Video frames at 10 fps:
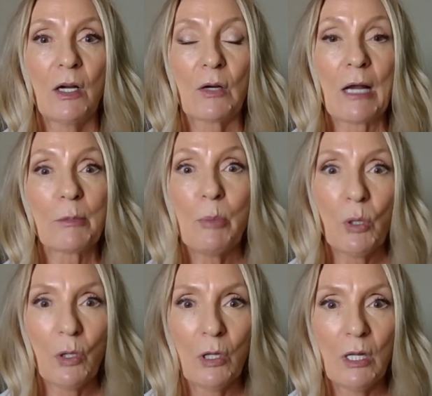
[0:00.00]
how to
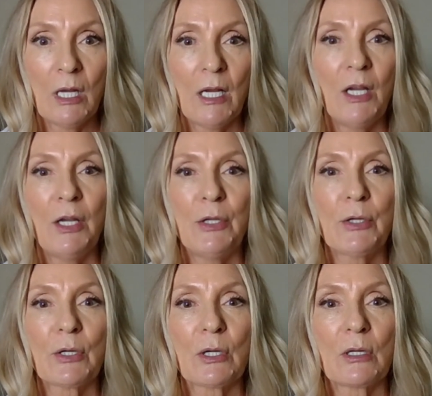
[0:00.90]
pull
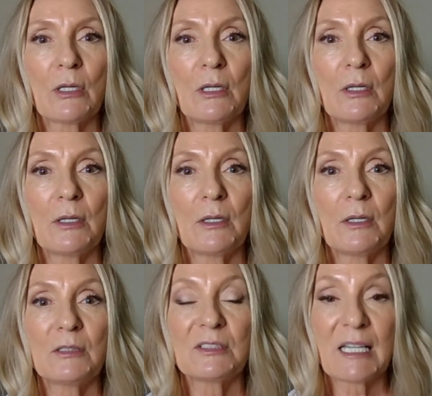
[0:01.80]
your
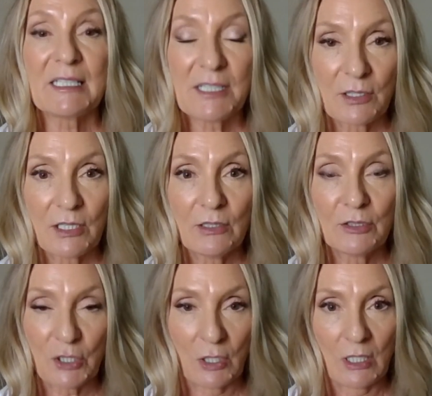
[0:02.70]
sidereal
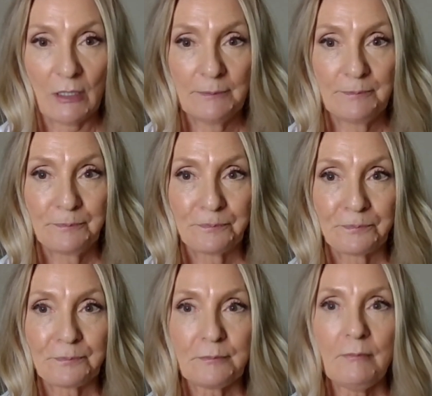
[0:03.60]
chart.
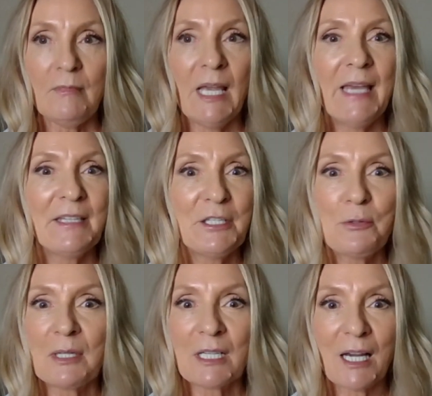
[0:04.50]
And then you
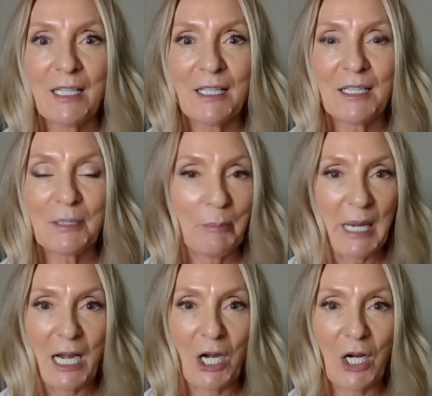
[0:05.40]
can kind of
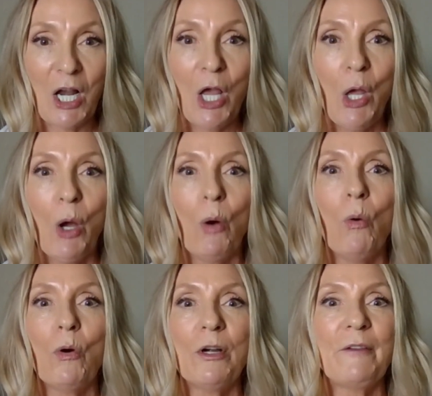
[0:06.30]
compare,
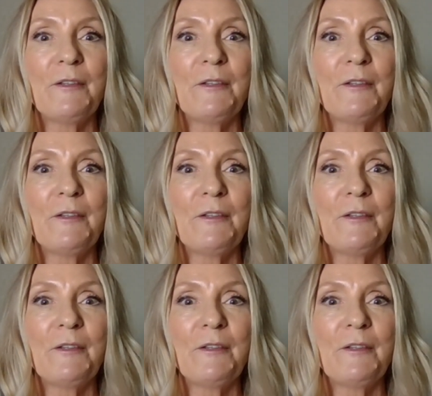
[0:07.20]
Or if you